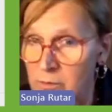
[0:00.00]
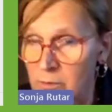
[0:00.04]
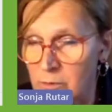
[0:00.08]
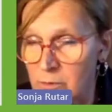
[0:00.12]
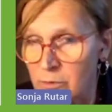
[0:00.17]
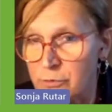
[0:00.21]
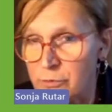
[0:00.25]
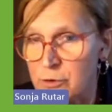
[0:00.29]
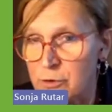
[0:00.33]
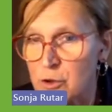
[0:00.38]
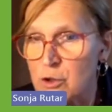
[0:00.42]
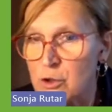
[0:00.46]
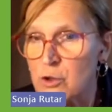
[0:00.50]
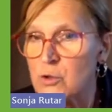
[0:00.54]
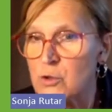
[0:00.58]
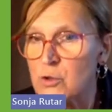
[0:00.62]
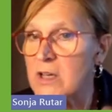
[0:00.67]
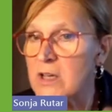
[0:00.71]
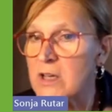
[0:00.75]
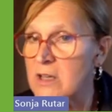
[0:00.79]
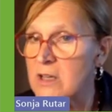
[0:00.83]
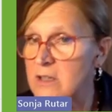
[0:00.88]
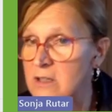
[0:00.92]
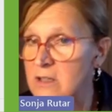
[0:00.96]
of
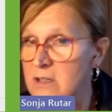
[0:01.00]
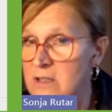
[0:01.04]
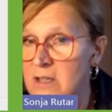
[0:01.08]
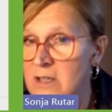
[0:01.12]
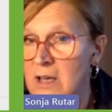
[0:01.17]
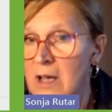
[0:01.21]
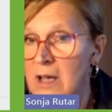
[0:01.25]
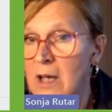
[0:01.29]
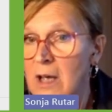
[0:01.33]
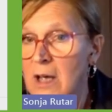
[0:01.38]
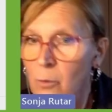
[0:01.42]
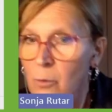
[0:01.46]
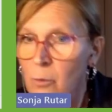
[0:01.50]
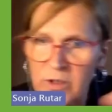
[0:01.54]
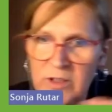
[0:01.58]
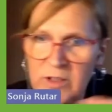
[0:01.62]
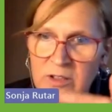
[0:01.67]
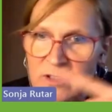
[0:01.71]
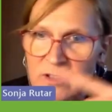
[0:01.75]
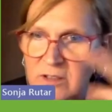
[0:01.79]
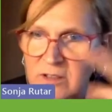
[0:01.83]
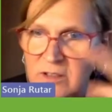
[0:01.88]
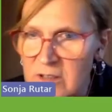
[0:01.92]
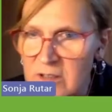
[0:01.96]
students
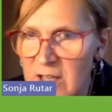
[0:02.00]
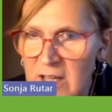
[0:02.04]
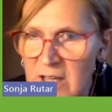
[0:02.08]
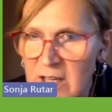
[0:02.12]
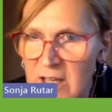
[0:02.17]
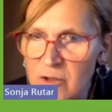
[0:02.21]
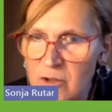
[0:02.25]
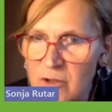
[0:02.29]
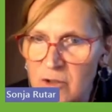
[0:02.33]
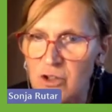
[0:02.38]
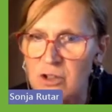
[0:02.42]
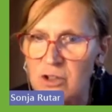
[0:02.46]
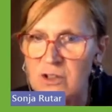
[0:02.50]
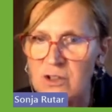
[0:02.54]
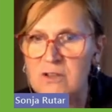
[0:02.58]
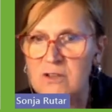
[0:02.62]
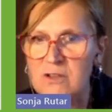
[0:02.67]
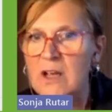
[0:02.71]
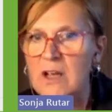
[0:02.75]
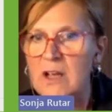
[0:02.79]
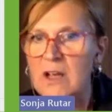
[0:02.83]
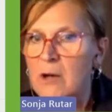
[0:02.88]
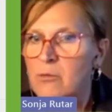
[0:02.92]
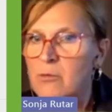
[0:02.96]
with teachers,
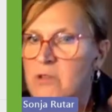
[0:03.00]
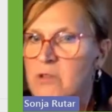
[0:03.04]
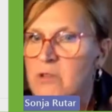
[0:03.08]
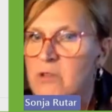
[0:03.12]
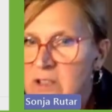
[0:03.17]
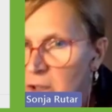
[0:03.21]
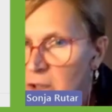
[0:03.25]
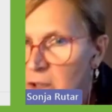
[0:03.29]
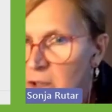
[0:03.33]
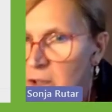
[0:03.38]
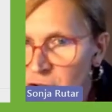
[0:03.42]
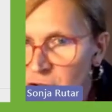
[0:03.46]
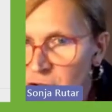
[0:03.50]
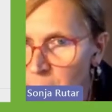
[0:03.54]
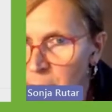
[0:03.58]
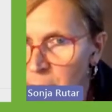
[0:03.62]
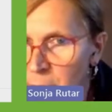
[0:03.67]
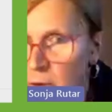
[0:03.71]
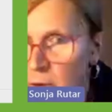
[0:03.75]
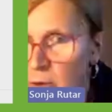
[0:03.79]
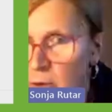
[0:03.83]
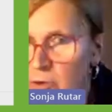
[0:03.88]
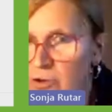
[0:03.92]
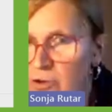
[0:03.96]
research
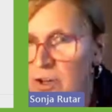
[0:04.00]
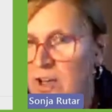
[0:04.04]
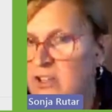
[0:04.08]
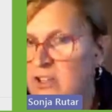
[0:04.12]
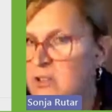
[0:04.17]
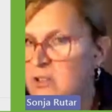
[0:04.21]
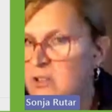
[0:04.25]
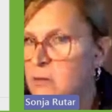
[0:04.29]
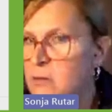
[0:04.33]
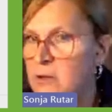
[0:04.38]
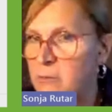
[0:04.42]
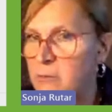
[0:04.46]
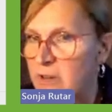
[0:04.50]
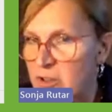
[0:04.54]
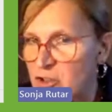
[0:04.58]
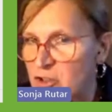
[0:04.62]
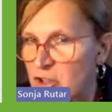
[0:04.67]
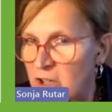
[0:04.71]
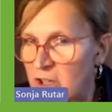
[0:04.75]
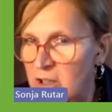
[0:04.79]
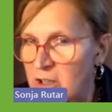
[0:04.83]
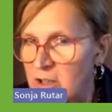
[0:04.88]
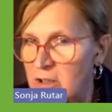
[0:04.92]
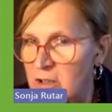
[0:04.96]
approach,
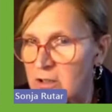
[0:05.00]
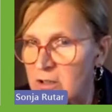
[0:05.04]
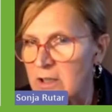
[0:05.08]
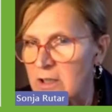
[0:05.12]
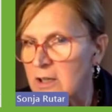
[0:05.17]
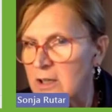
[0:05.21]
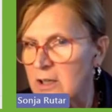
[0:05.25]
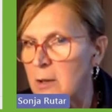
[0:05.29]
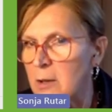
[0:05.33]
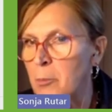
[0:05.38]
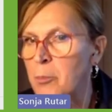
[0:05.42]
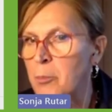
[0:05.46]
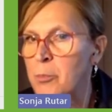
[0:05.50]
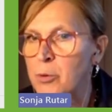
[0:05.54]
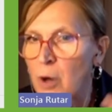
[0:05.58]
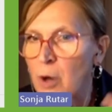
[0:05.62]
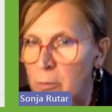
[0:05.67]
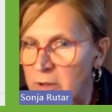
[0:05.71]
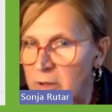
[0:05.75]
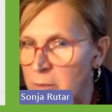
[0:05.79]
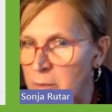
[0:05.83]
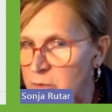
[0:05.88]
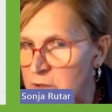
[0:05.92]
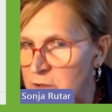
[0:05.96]
experiential learning,
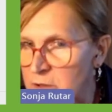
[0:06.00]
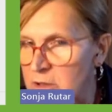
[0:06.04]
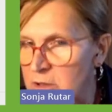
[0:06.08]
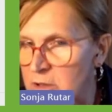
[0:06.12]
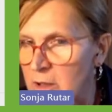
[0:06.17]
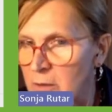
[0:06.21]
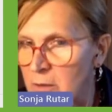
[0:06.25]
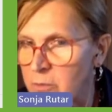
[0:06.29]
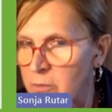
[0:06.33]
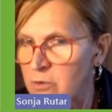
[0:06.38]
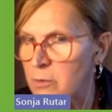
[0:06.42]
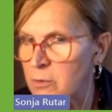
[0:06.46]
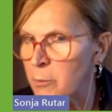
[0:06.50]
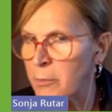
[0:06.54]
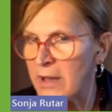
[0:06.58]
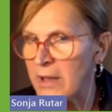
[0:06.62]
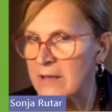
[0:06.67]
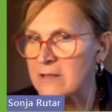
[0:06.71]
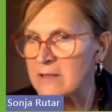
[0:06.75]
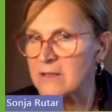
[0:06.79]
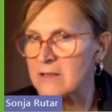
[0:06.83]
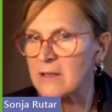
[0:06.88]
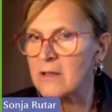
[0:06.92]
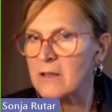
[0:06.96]

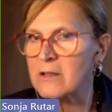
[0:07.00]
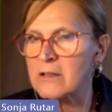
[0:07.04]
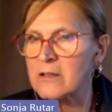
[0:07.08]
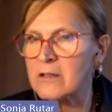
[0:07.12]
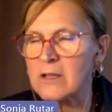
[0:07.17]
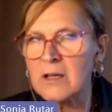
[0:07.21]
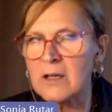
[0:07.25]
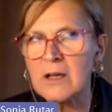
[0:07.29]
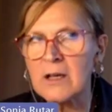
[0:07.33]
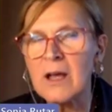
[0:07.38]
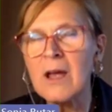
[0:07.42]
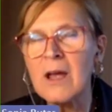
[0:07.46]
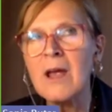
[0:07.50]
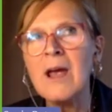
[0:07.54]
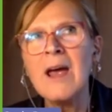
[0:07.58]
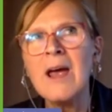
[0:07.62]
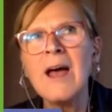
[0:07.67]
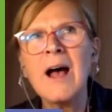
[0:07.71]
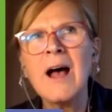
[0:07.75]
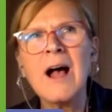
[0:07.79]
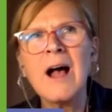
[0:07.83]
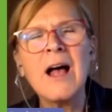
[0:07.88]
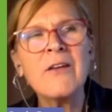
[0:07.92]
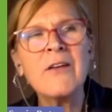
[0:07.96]
problems-based learning.
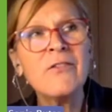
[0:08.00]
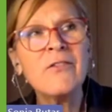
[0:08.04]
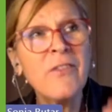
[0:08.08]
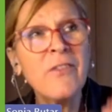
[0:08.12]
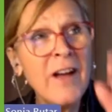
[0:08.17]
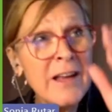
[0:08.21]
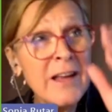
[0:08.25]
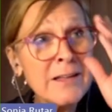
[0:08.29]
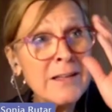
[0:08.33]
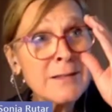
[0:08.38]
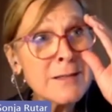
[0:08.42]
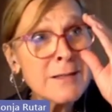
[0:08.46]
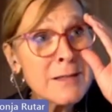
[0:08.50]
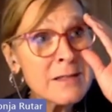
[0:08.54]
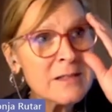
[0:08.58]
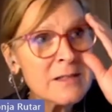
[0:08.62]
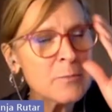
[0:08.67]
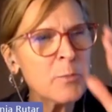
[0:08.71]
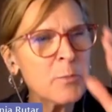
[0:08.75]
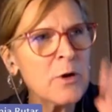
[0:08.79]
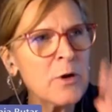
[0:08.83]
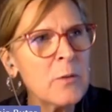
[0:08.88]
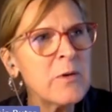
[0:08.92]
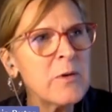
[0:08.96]
I find this
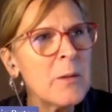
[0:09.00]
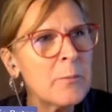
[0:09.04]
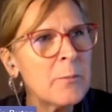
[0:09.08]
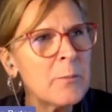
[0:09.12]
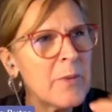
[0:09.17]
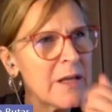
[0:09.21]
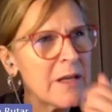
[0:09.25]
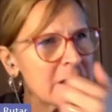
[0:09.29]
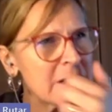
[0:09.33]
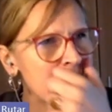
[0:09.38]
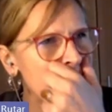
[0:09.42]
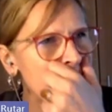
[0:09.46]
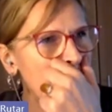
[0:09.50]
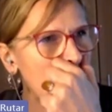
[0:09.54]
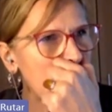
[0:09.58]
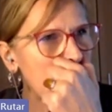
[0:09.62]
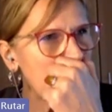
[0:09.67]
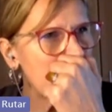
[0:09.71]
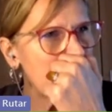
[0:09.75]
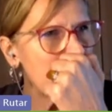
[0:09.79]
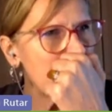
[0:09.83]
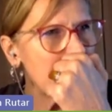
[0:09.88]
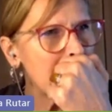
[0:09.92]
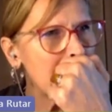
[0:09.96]
problem-based
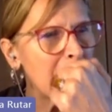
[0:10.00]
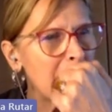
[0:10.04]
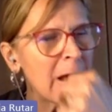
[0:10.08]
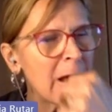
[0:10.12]
learning